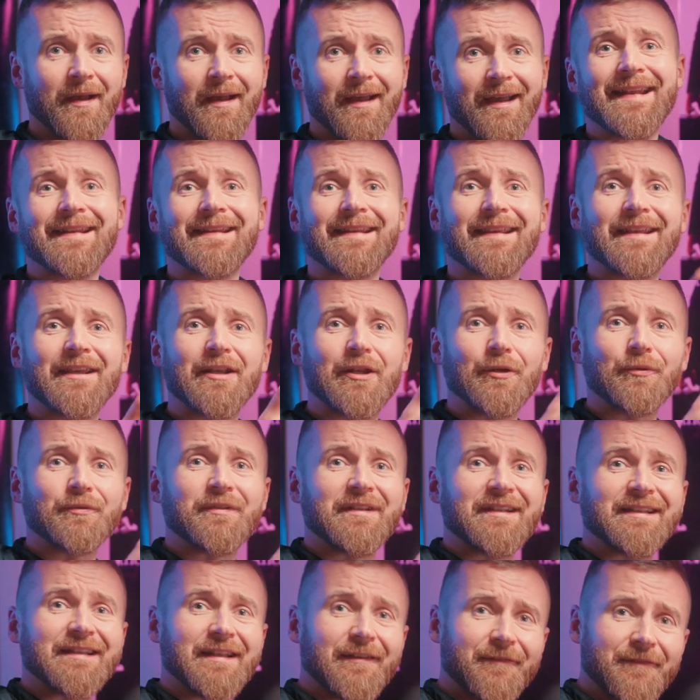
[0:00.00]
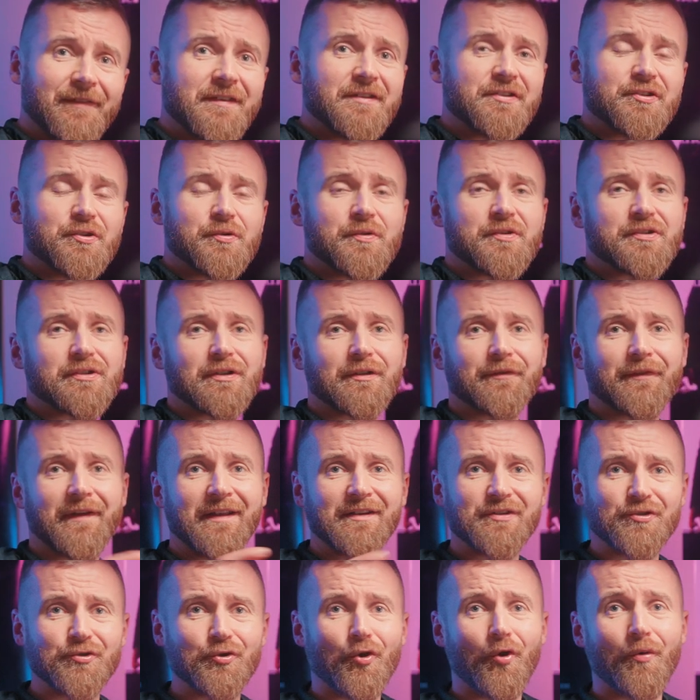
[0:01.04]
And including Davinci Resolve
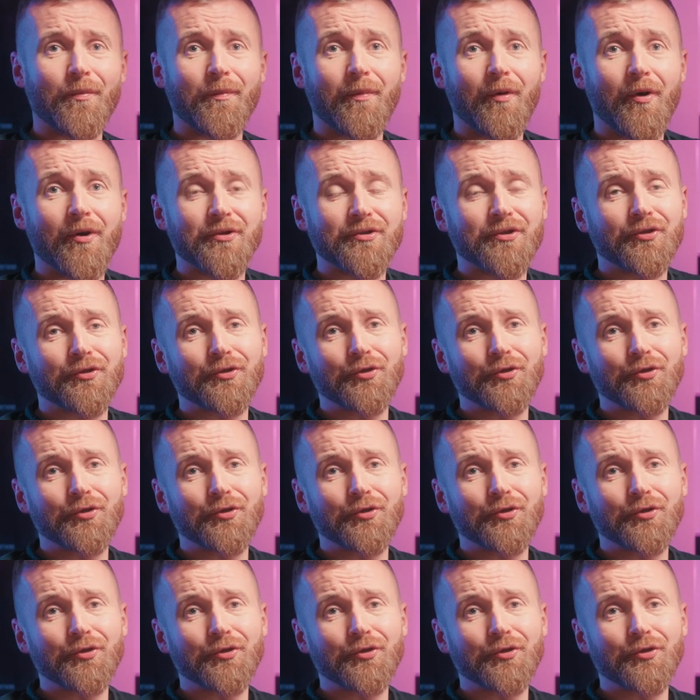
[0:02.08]
and Dropbox,